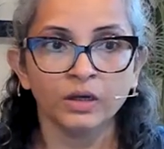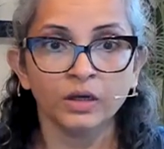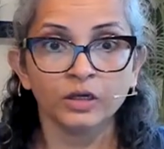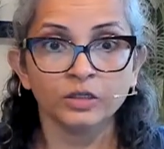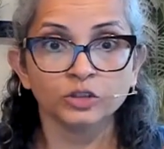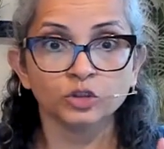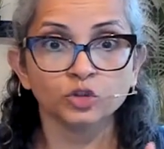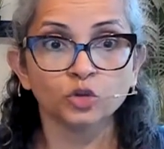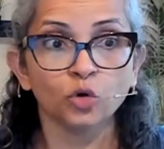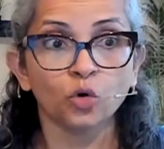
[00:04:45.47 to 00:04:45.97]

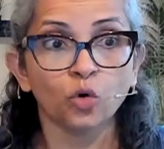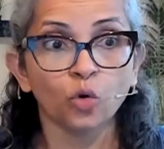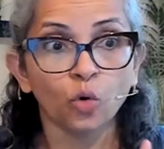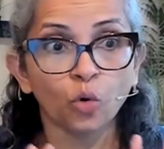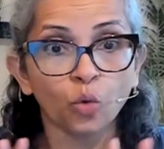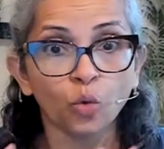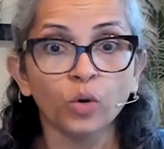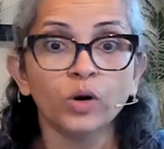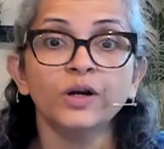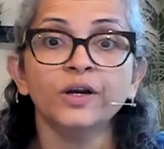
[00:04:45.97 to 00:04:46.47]
So
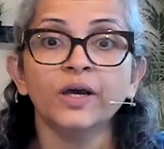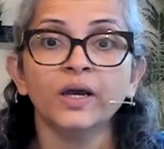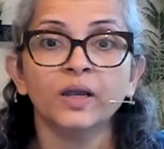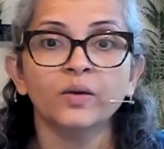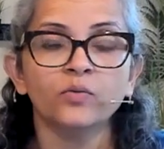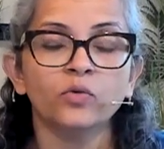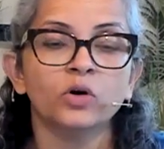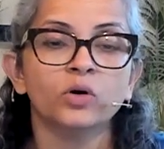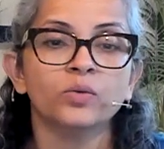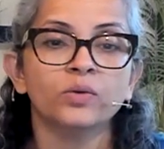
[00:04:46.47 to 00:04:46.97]
over time,
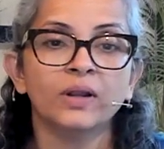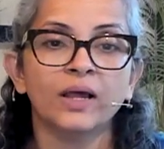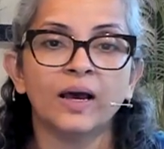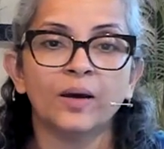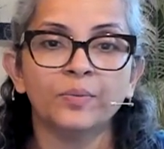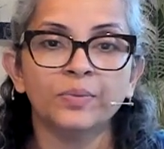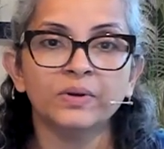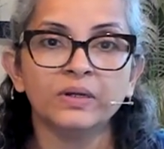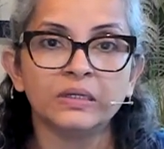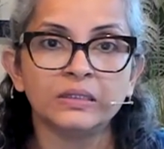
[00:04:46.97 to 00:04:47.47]
what will
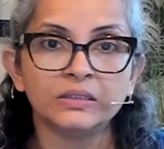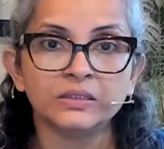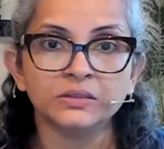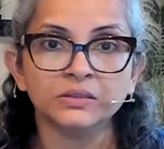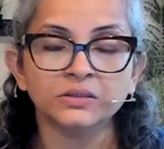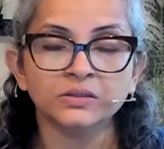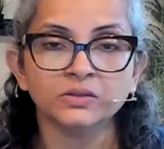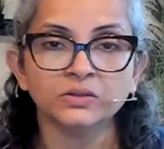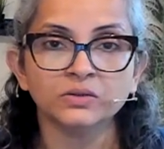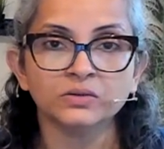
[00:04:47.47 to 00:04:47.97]
happen
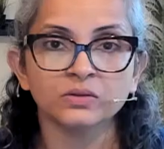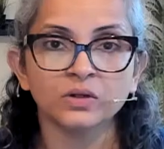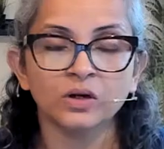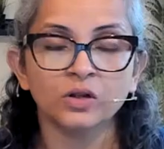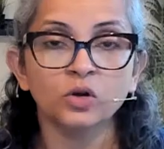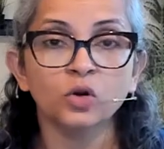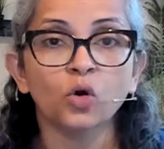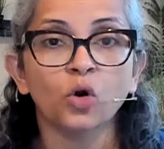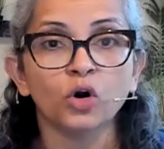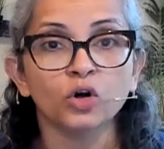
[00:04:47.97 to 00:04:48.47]
is a
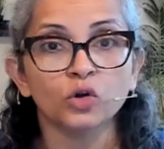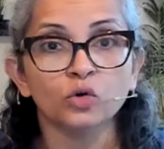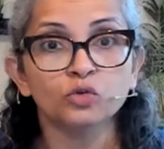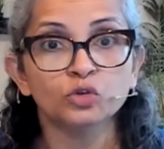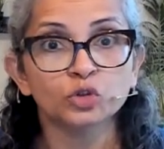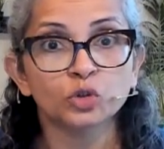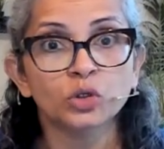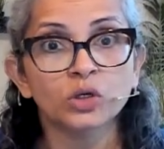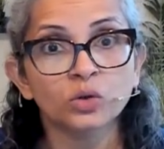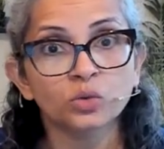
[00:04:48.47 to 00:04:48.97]
lot of
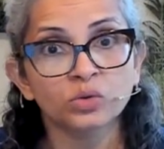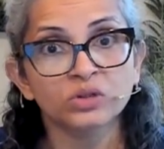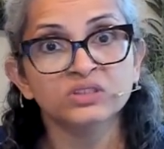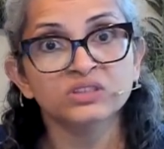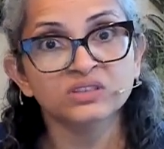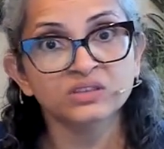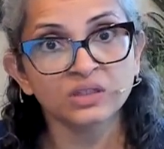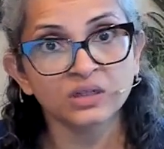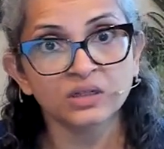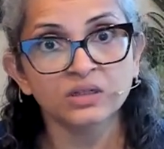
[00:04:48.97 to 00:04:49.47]
sugar will
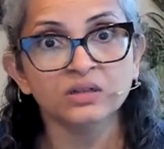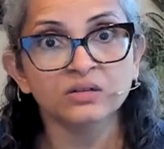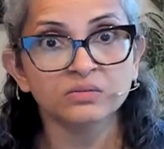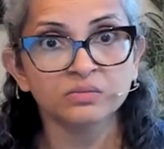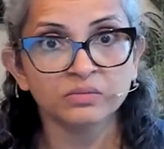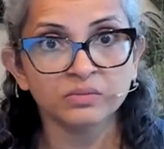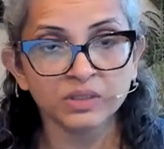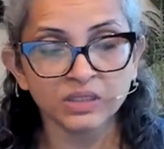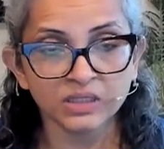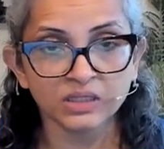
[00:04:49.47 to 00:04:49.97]
still
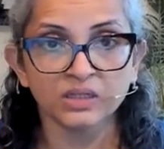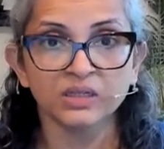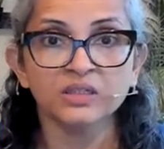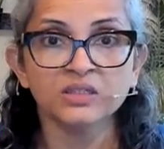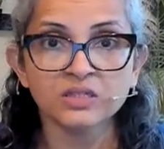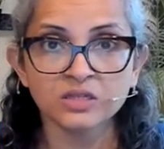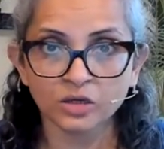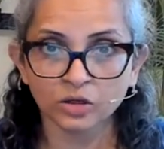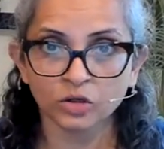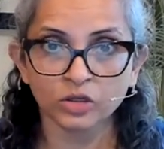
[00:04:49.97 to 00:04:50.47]
be in
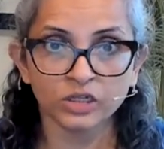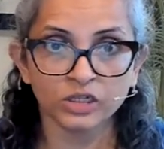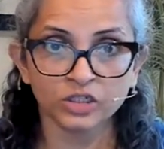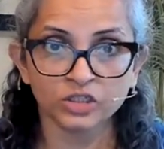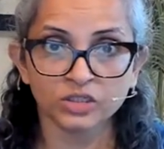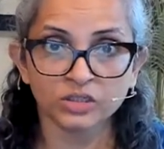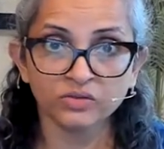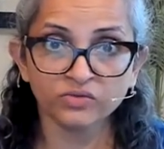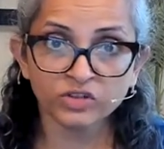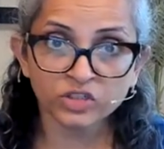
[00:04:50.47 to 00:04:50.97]

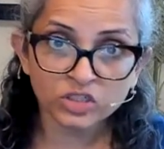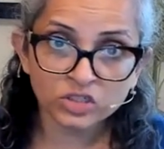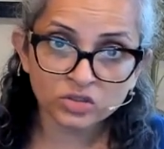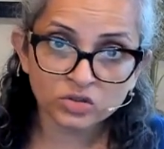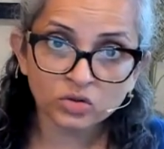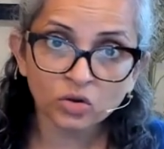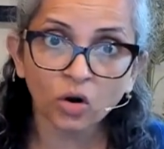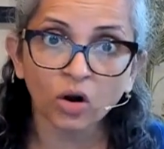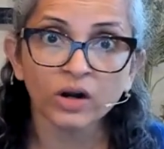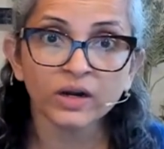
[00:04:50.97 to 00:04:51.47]
circulation, which is
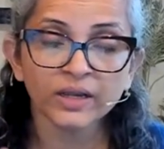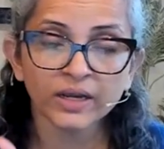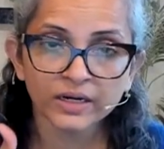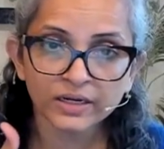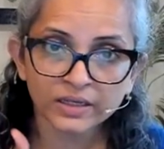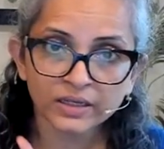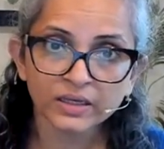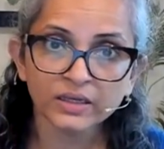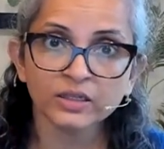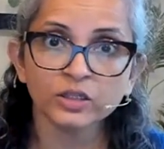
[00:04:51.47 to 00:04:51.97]
not
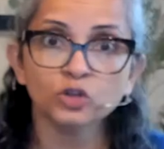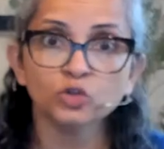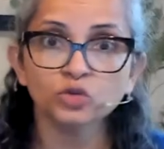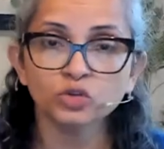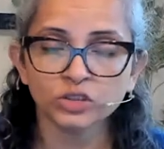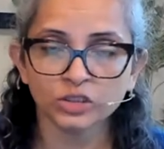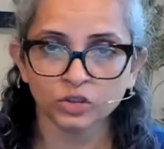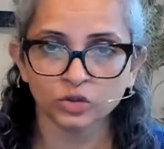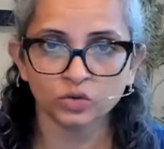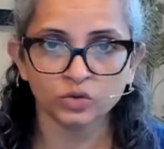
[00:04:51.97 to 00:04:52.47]
getting used
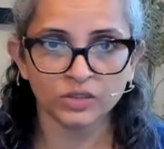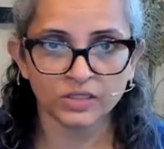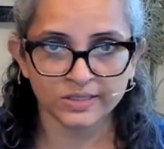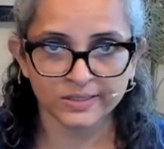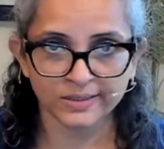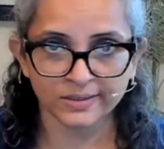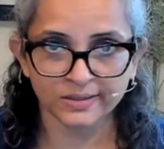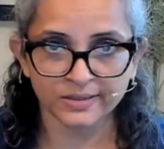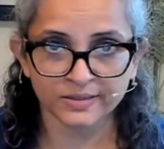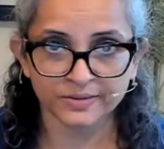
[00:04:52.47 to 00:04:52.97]
into the
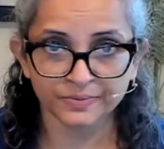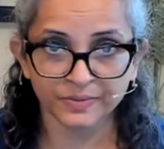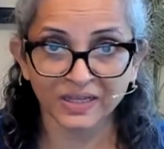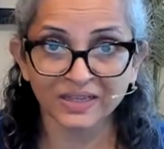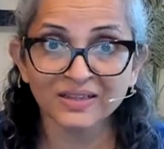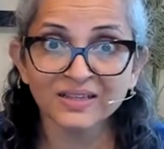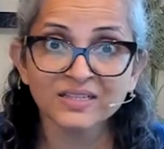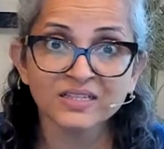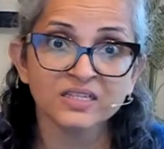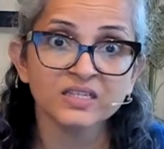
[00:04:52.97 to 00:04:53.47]
cells.
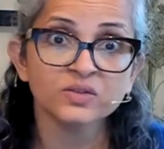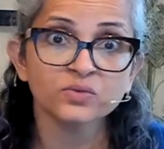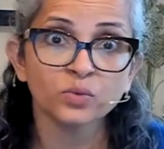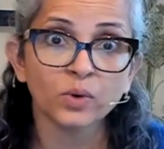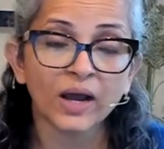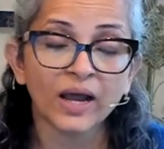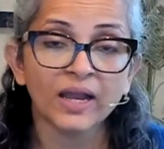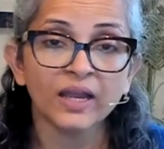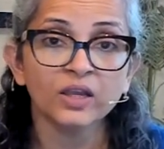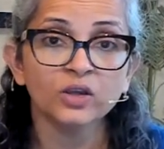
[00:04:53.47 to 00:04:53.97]
And this is
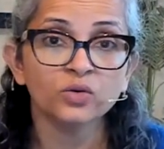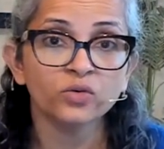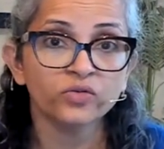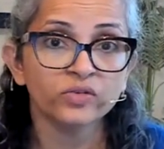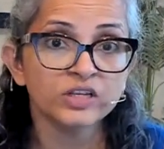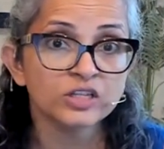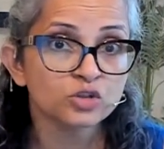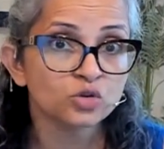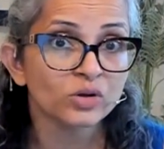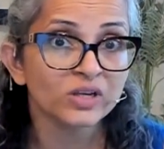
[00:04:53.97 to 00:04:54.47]
why you
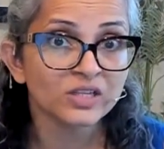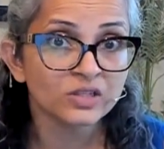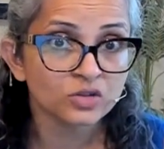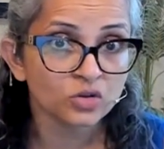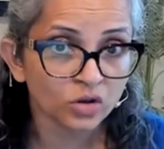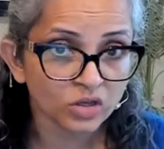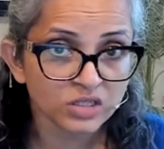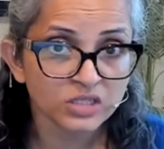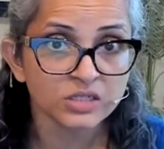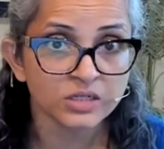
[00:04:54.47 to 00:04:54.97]
feel so
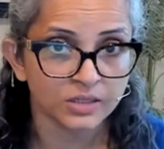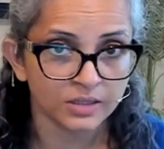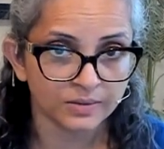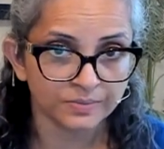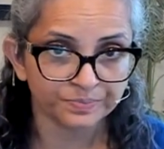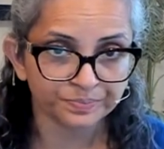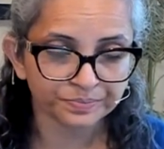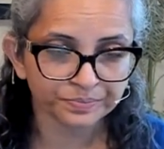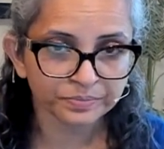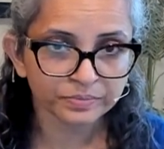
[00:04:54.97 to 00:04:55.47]
exhausted,
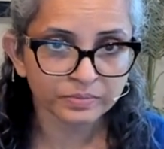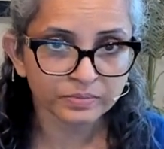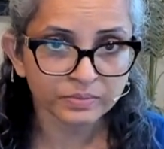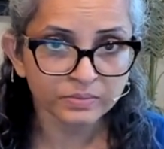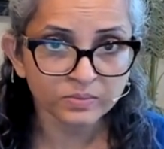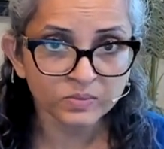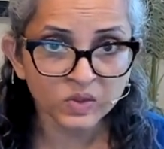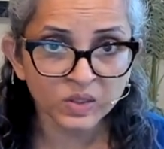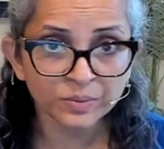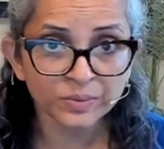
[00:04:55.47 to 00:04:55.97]

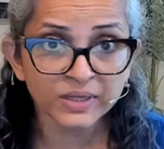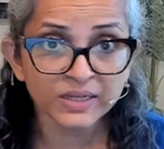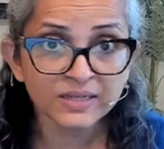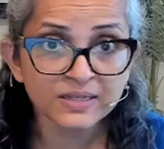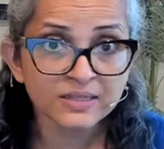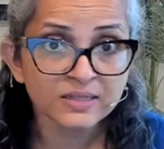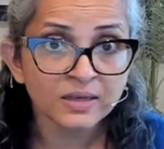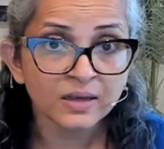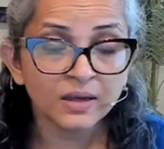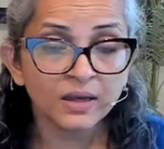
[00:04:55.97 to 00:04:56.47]

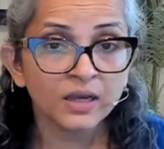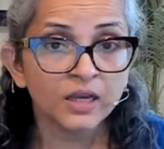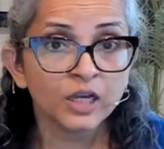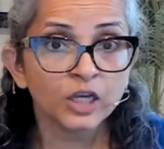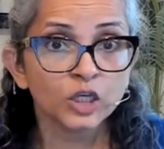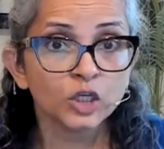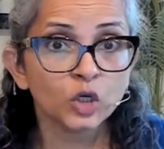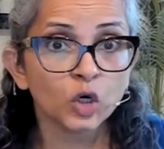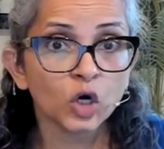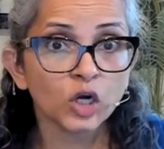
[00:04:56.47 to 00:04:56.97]
because
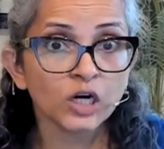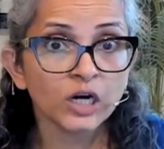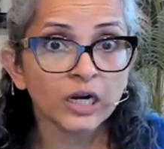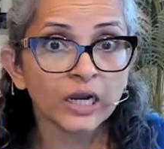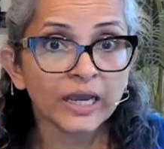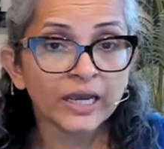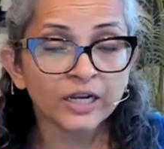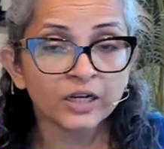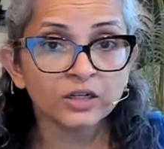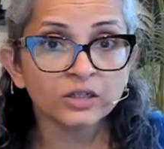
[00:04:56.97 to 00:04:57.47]
your
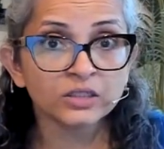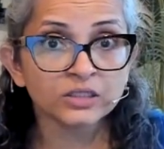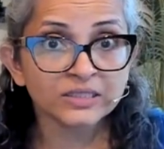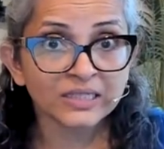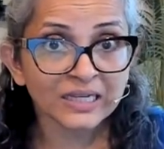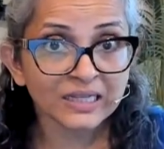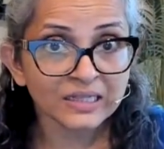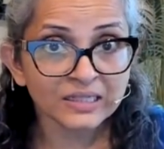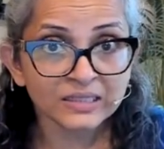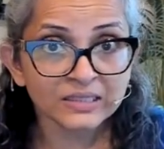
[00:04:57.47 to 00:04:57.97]

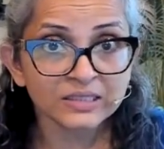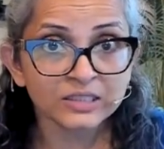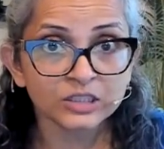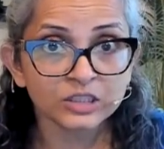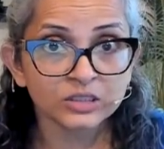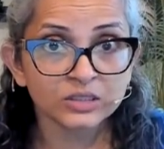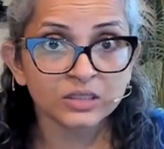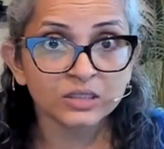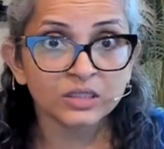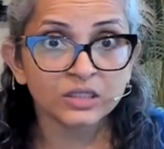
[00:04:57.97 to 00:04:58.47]
cells
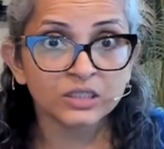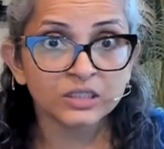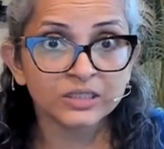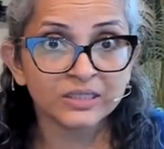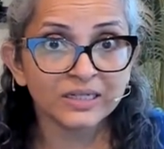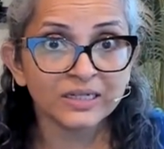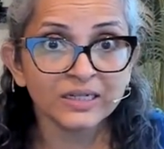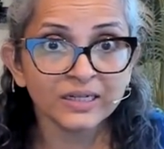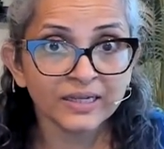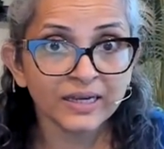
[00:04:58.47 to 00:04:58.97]

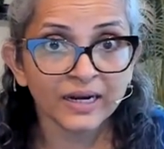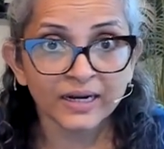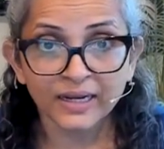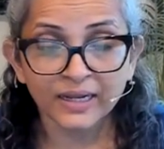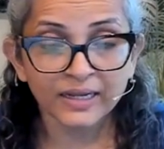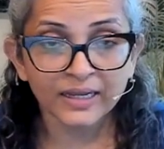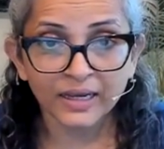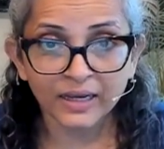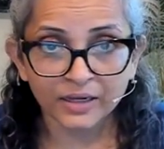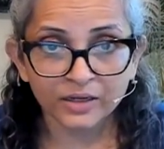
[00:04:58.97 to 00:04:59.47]
didn't get
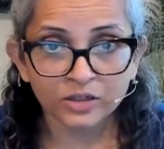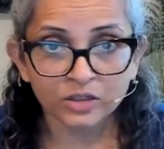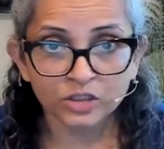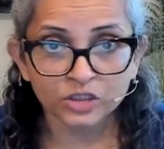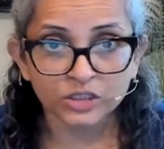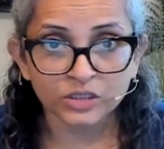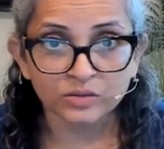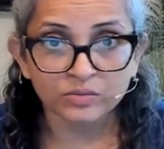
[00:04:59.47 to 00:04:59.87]
any energy